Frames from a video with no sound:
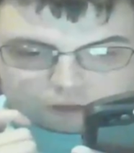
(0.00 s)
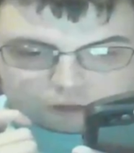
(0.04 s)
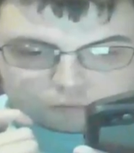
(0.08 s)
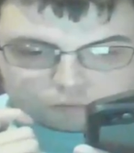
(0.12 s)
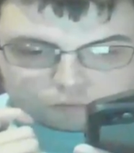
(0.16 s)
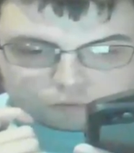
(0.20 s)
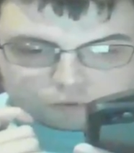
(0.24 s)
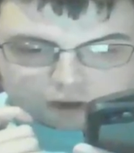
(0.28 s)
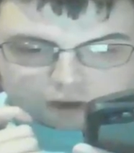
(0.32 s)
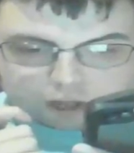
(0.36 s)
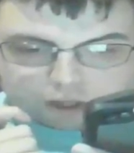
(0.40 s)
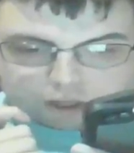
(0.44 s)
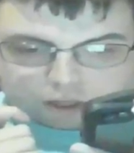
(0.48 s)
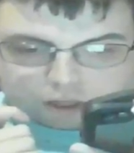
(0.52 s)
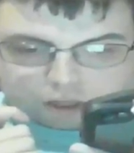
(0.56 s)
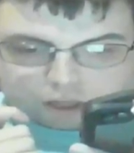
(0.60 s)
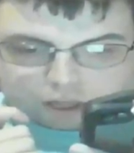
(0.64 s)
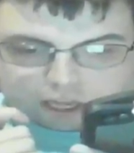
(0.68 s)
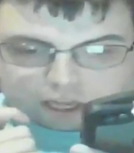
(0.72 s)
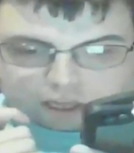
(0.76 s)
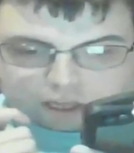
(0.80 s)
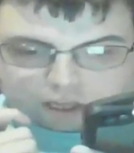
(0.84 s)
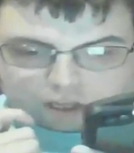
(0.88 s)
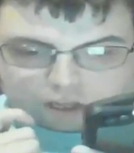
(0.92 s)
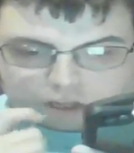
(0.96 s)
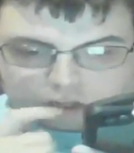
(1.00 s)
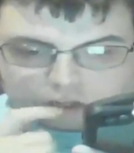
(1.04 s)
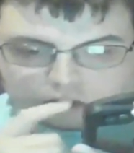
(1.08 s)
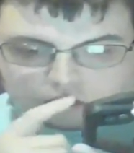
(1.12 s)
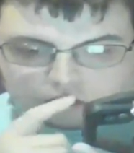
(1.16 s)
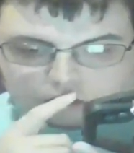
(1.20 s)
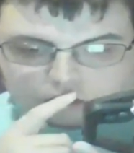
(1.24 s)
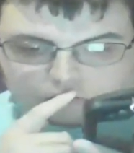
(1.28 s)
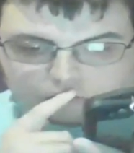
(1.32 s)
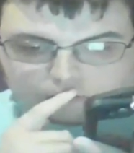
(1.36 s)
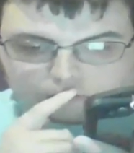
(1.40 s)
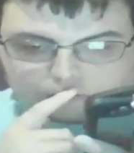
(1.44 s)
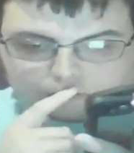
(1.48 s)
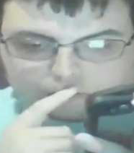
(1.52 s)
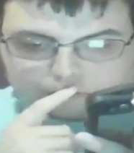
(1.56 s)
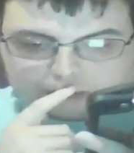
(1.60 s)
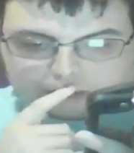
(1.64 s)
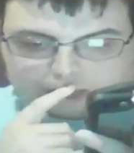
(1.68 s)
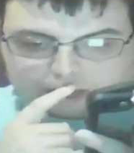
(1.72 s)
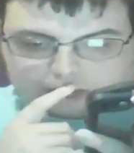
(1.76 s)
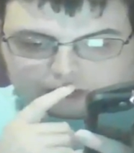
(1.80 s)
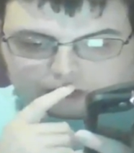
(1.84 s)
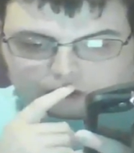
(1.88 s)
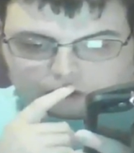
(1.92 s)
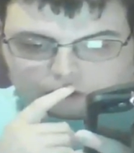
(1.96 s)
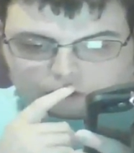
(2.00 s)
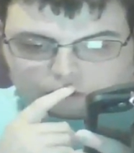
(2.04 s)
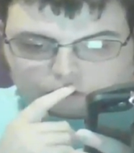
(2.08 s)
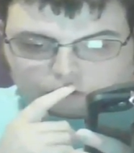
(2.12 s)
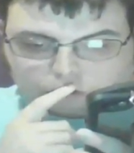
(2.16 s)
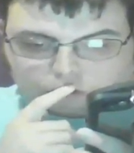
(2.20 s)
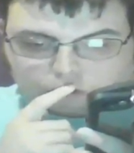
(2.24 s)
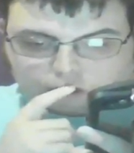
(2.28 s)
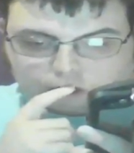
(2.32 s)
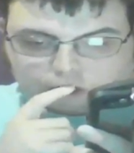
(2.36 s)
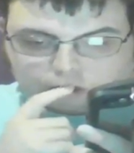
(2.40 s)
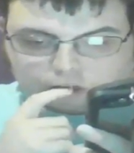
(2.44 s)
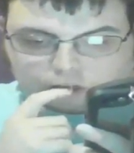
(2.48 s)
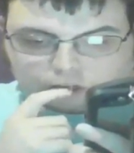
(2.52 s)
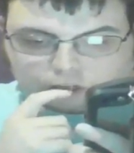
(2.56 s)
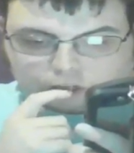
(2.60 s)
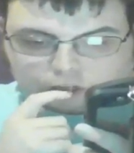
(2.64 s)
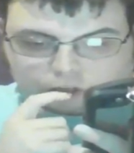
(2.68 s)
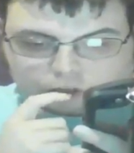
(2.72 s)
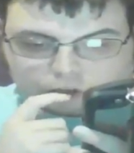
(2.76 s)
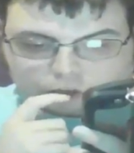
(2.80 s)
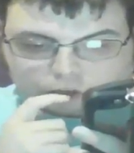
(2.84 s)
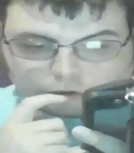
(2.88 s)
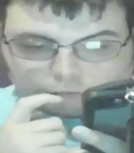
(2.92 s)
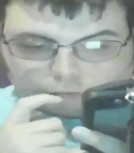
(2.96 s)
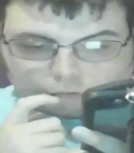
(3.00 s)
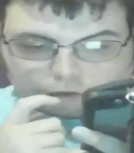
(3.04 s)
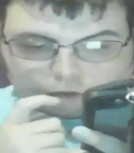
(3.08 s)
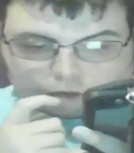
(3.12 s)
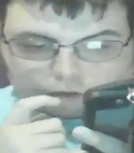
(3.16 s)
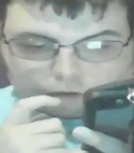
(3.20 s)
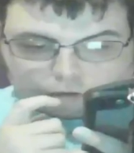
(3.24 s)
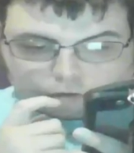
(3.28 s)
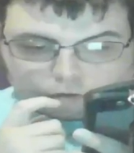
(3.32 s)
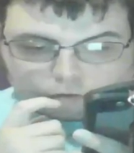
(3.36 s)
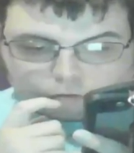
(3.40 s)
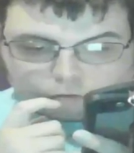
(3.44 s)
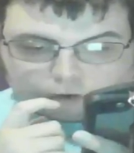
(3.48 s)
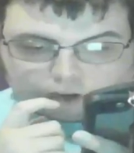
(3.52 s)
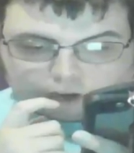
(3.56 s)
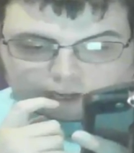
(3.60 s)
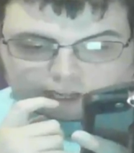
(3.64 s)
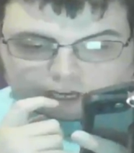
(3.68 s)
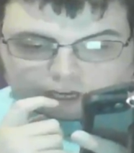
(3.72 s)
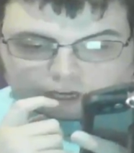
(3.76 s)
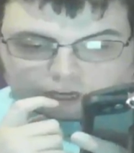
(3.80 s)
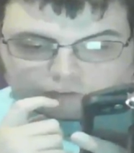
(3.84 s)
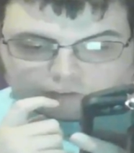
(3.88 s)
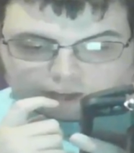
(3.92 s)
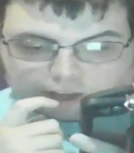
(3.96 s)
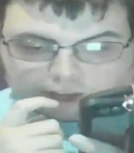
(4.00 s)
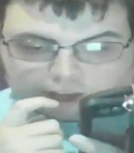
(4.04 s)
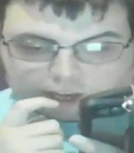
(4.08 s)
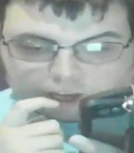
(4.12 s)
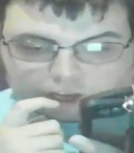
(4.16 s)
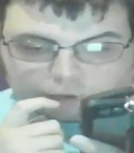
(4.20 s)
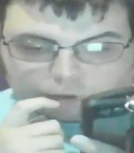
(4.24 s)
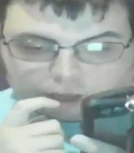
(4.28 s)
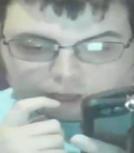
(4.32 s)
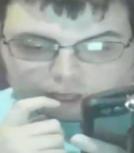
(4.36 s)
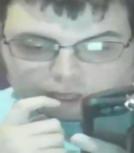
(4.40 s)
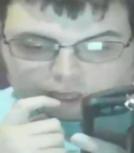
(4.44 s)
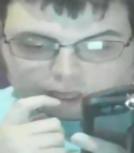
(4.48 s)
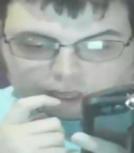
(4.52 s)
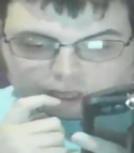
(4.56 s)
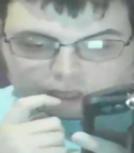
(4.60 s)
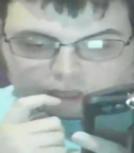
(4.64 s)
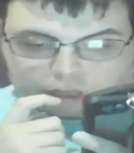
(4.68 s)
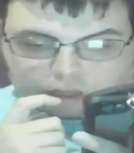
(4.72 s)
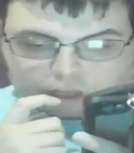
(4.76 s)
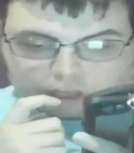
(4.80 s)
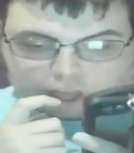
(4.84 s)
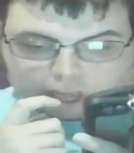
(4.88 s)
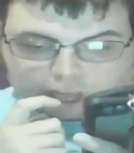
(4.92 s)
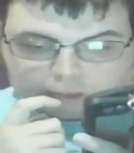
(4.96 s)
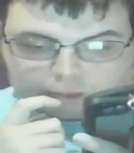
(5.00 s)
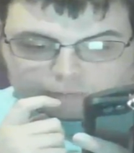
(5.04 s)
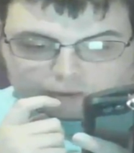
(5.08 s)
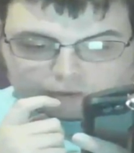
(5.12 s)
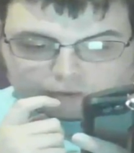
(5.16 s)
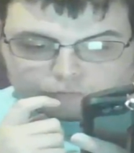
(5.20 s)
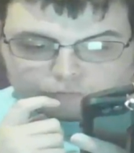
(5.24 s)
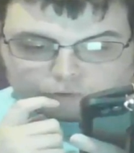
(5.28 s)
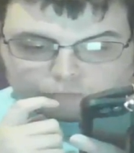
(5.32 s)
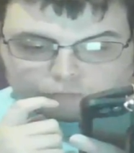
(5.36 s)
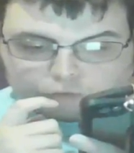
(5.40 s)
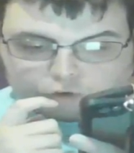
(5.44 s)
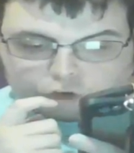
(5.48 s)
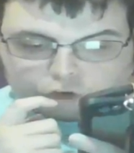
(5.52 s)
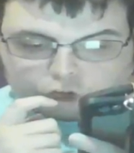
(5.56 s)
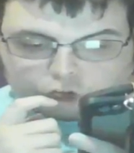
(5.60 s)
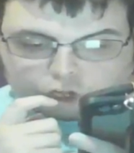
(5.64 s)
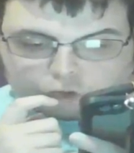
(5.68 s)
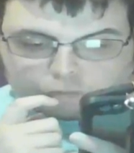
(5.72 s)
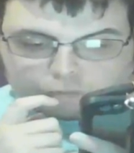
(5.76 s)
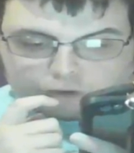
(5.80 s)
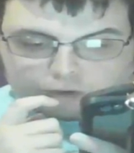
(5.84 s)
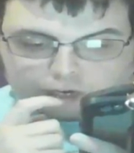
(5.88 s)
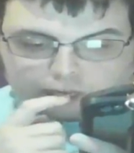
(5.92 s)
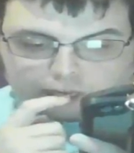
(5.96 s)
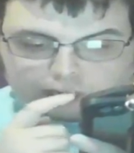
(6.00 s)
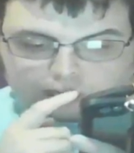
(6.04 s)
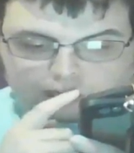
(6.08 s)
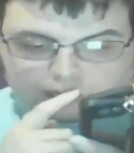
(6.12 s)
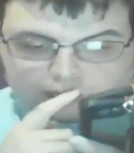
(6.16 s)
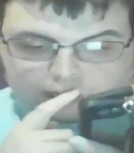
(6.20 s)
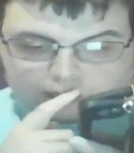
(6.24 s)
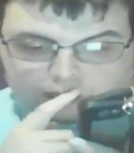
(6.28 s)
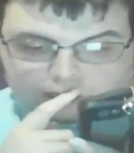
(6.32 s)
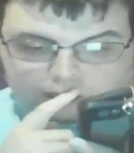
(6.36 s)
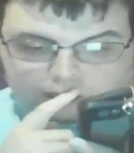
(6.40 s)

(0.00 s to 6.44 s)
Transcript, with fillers: Franziska Mangold was already an evacuee escaping from Germany